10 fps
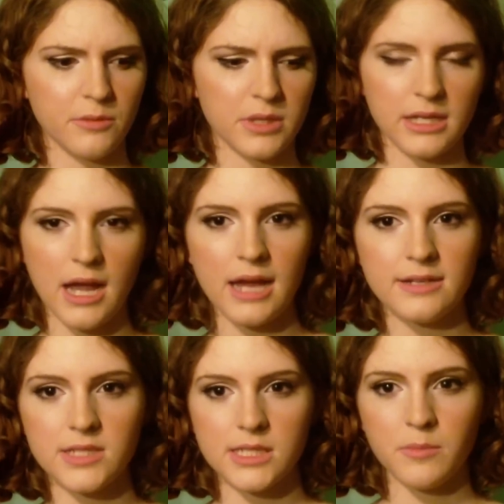with it
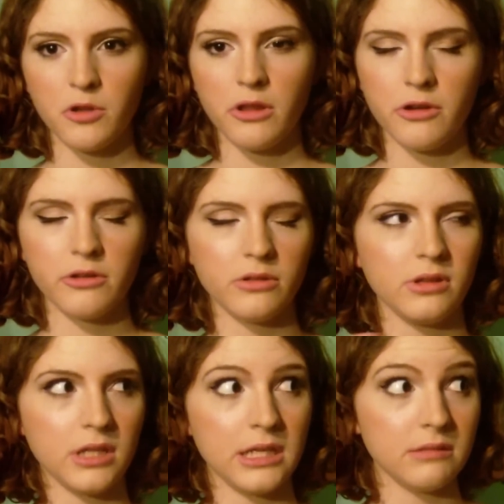kind of
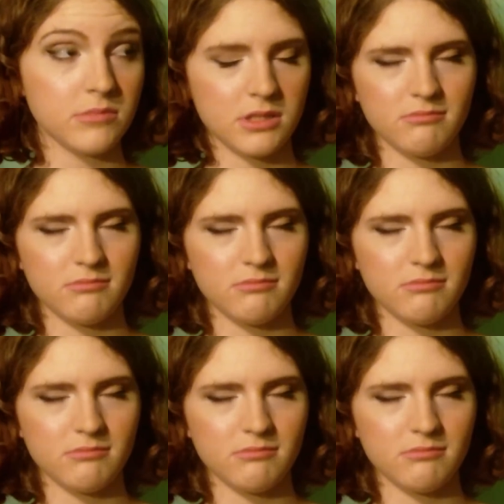similarly